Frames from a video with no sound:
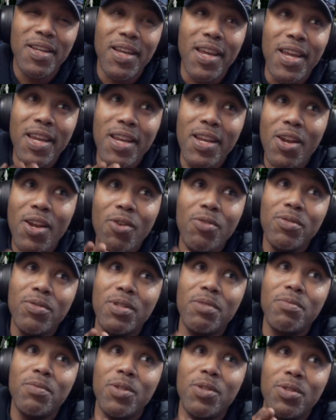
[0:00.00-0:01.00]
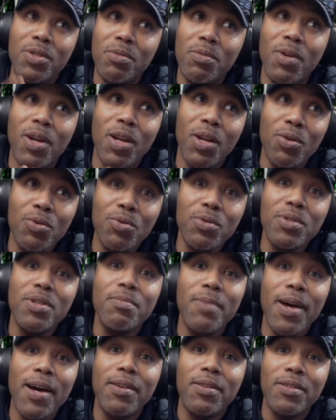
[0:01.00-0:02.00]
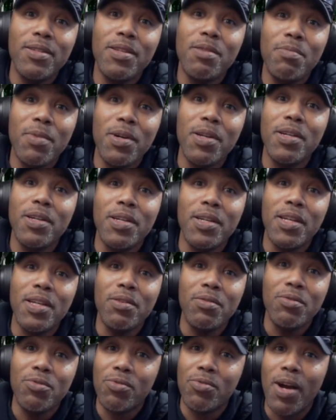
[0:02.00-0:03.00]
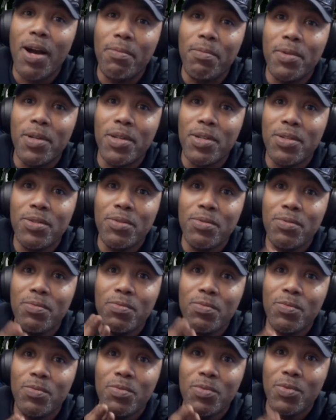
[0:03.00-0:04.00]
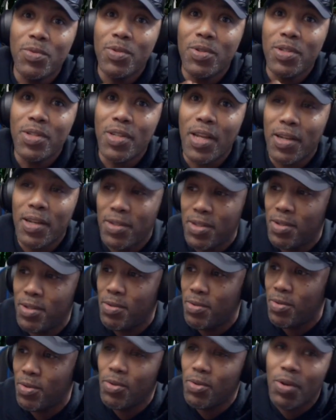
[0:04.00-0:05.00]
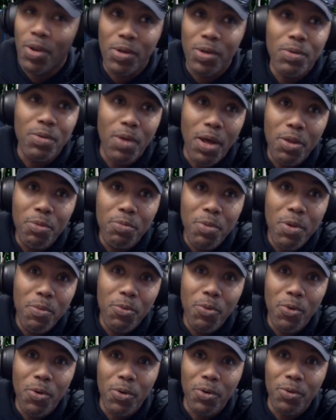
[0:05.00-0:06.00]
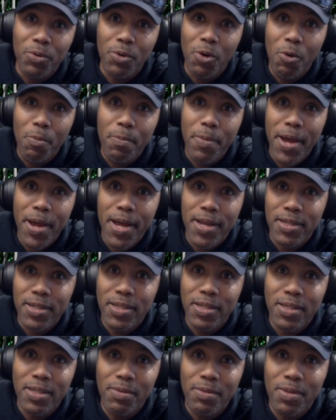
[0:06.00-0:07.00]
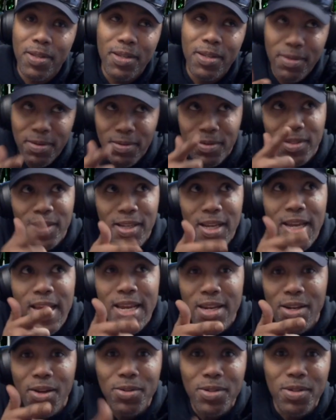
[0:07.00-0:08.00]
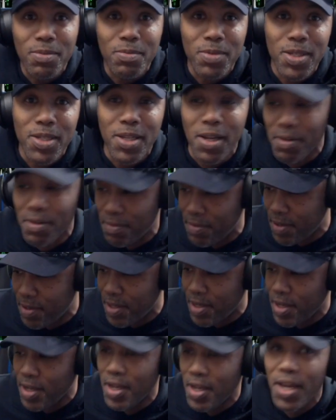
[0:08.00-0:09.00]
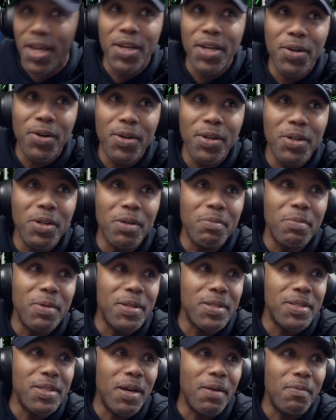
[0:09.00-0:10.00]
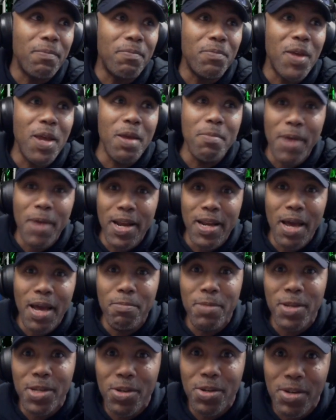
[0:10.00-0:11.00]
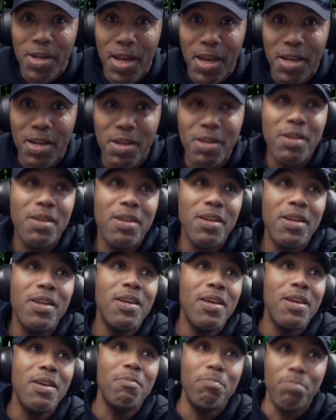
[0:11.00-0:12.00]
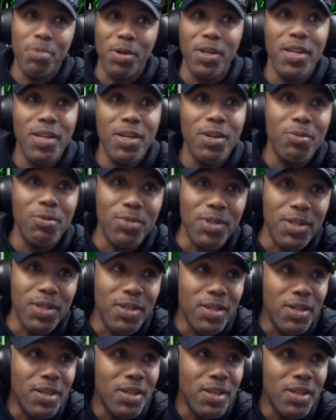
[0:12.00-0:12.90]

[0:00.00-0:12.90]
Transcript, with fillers: He knows some. There's some clues about somebody that they'll drop that you that's, that's other people will go past something. That, he knows some stuff. He know a little bit of something. He might not be good at it, but he knows it.